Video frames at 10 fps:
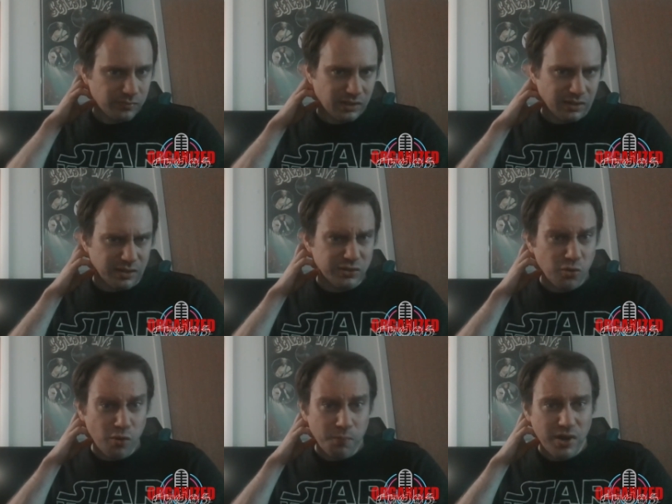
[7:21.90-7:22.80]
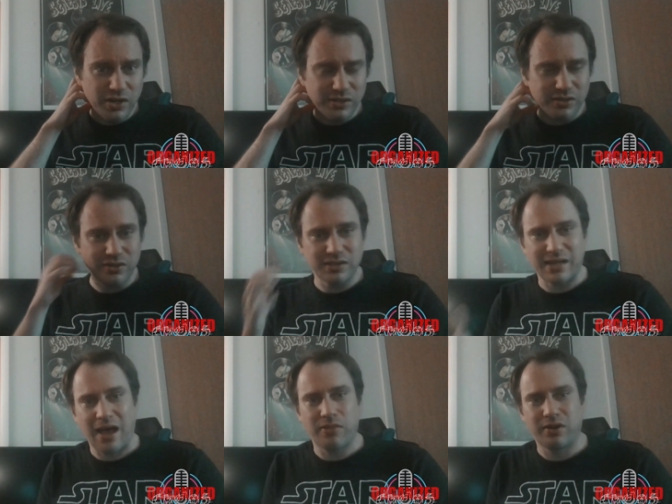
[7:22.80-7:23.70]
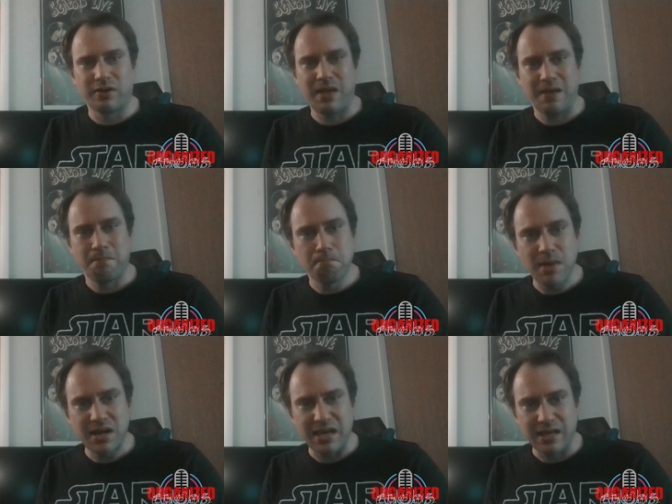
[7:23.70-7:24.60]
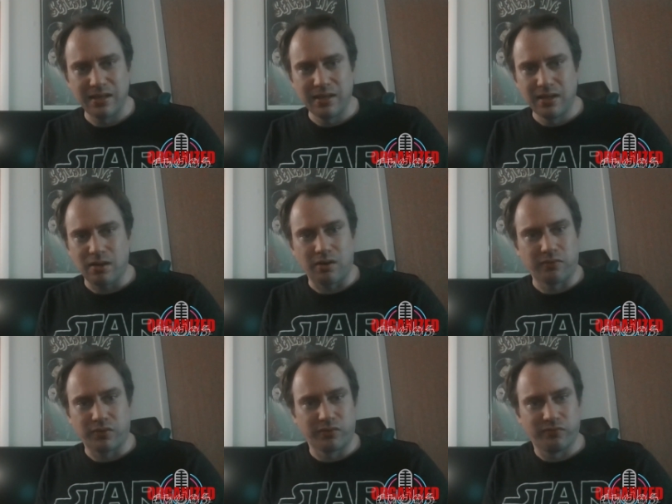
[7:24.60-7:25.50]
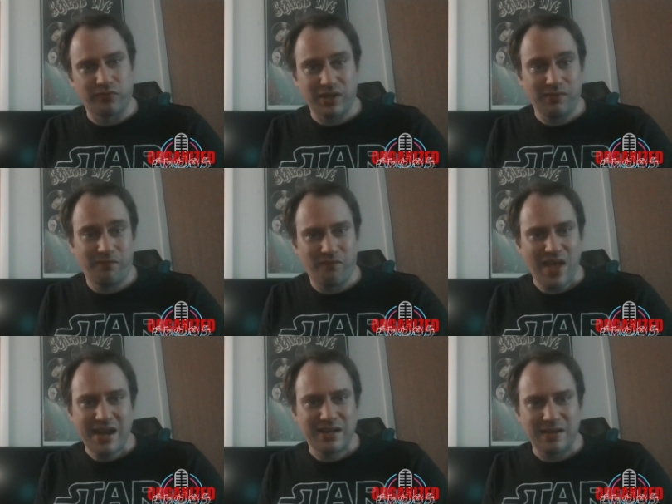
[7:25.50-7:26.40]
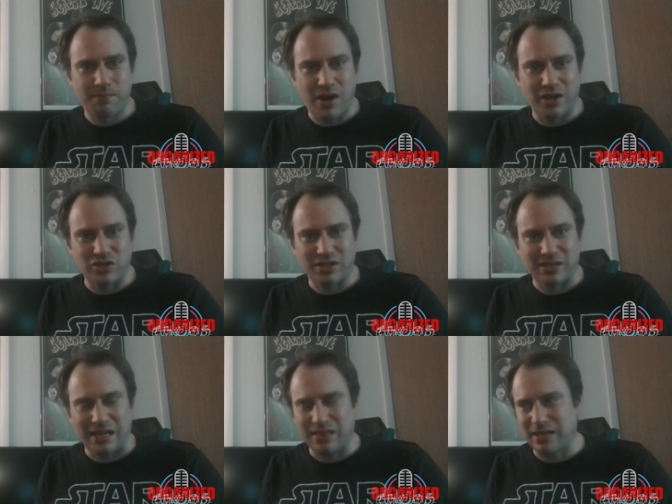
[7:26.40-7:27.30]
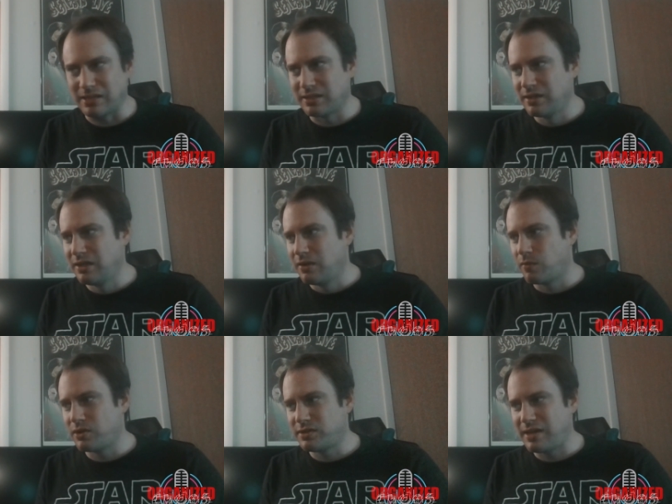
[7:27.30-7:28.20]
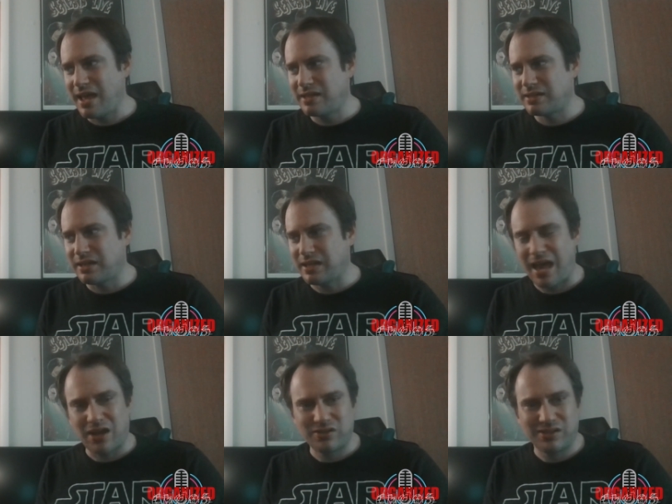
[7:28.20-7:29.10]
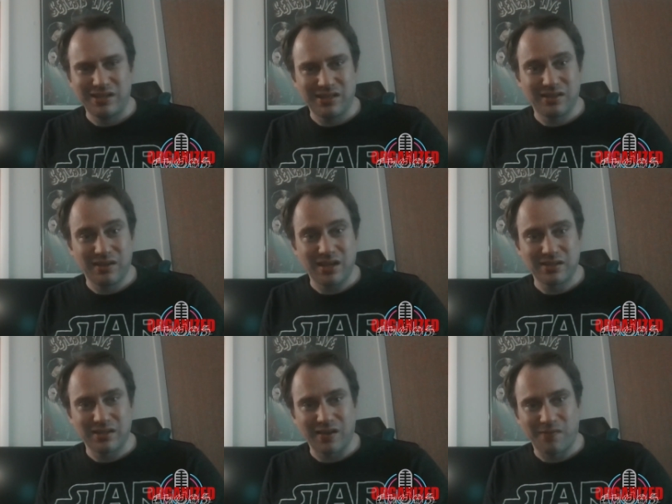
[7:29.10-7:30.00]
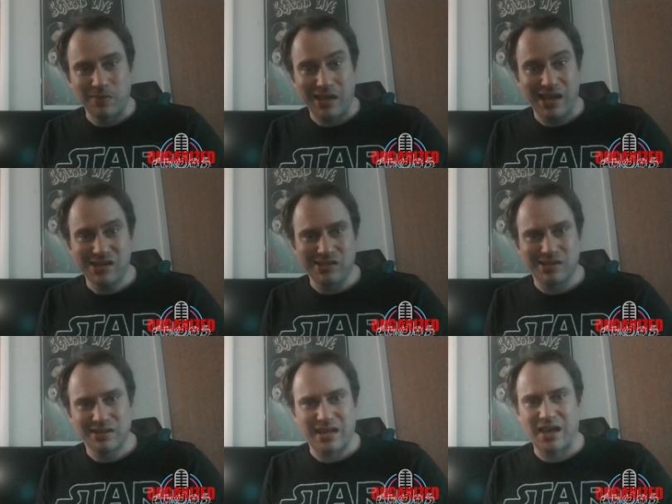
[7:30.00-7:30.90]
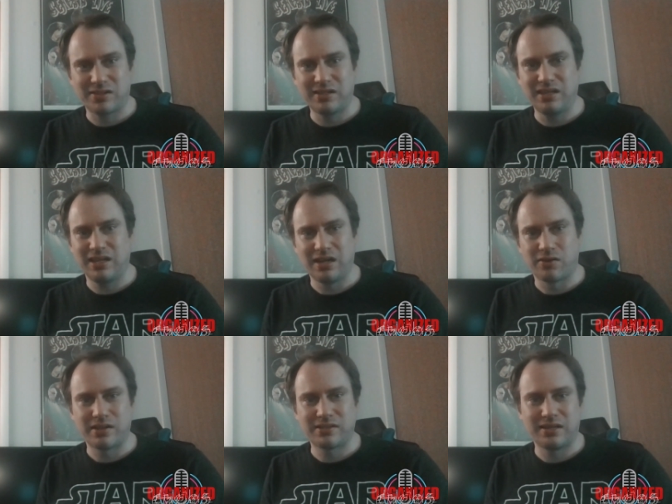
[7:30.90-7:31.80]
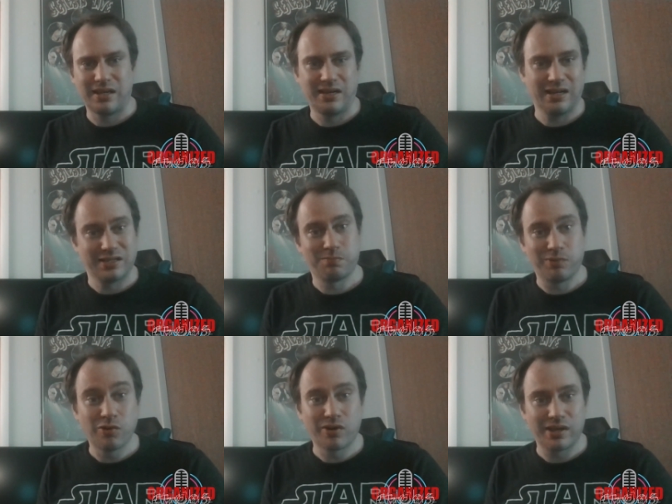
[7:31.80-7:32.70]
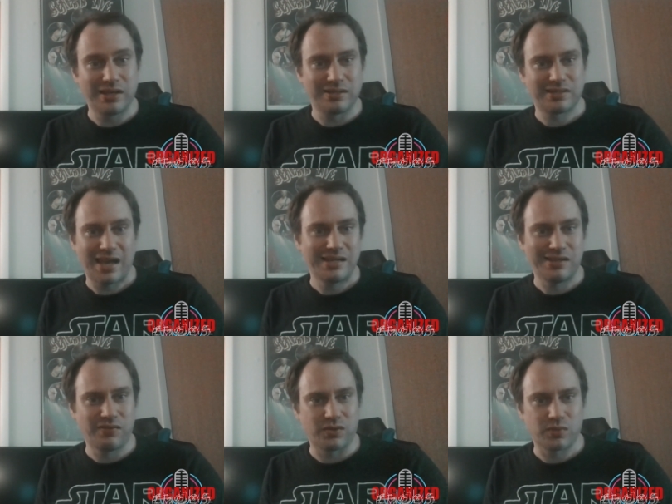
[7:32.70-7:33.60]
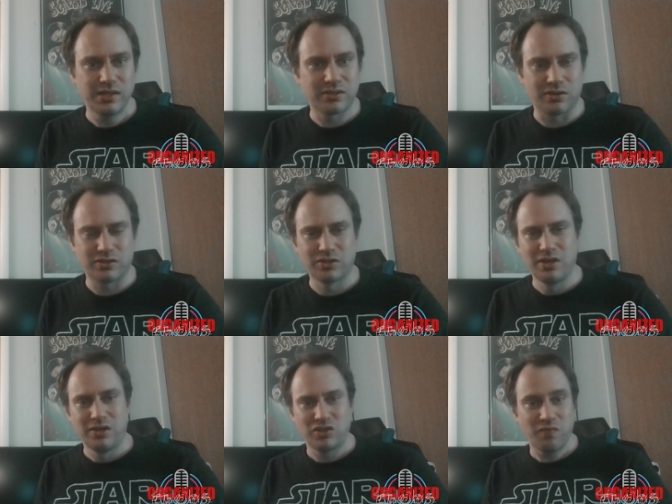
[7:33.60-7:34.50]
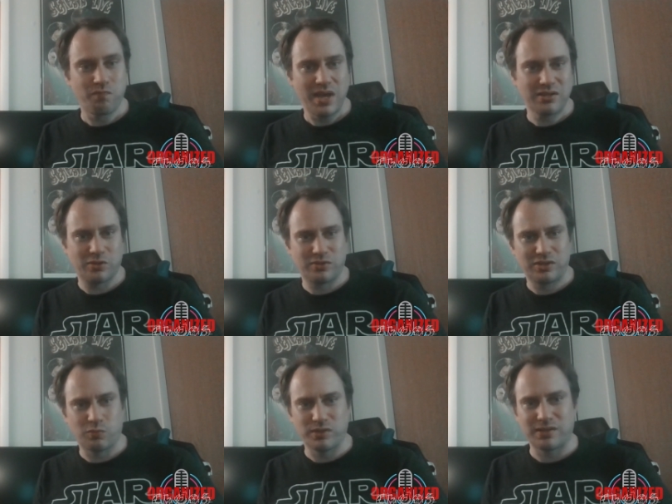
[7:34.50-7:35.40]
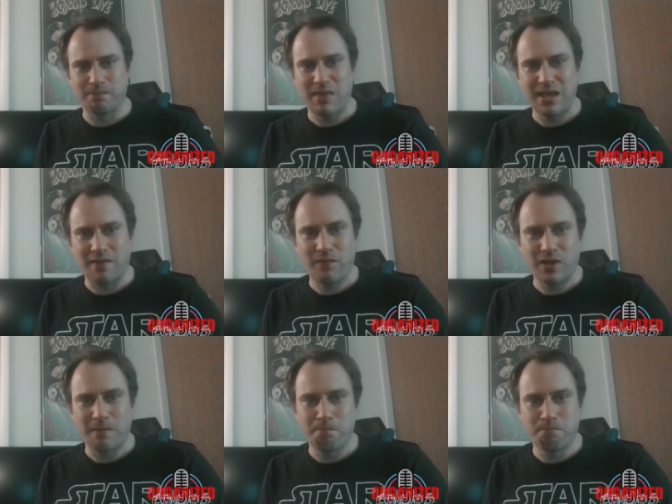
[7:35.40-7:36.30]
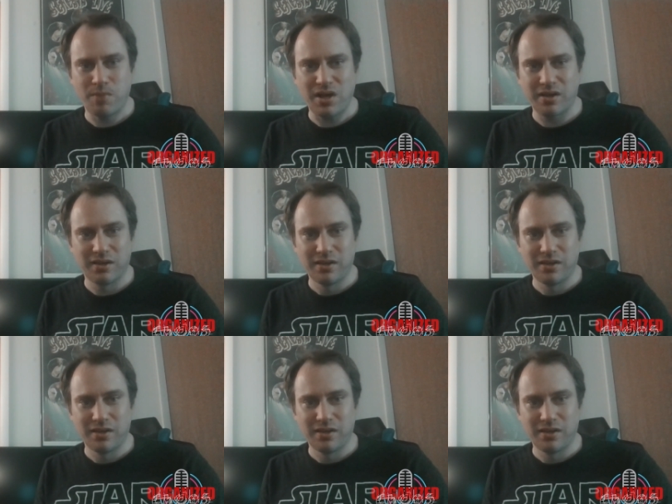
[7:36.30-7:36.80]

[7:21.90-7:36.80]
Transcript: Because corporations are just out there to make money or for fucking vanity projects like this. Whereas NASA actually, because it's a government agency, is actually interested in exploring and scientific research. Jeff Bezos just wants to make a fucking buck,